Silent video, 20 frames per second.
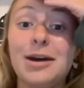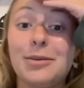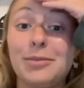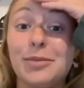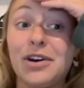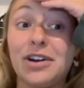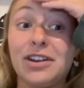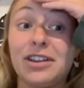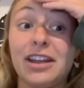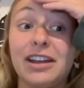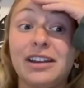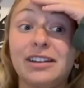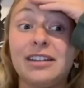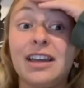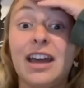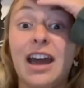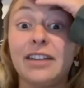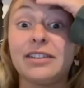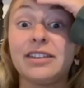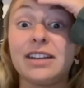But like
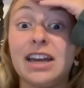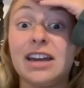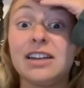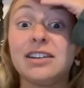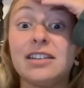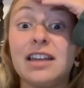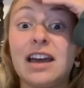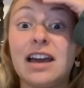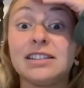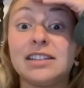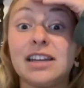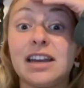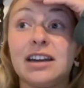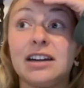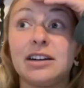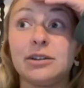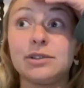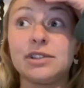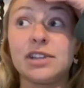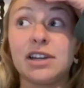at the end of that day,
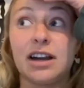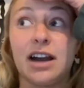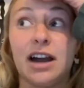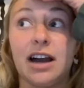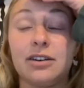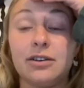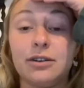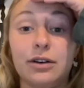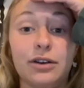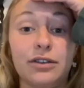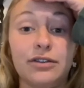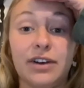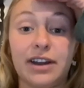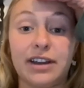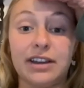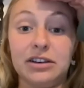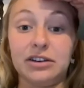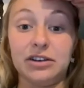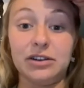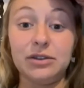I was like, I don't know if I
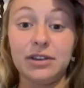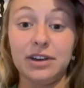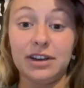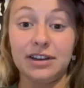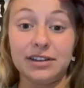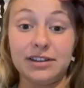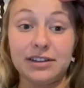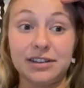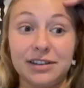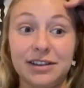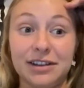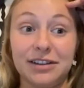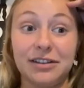can do this.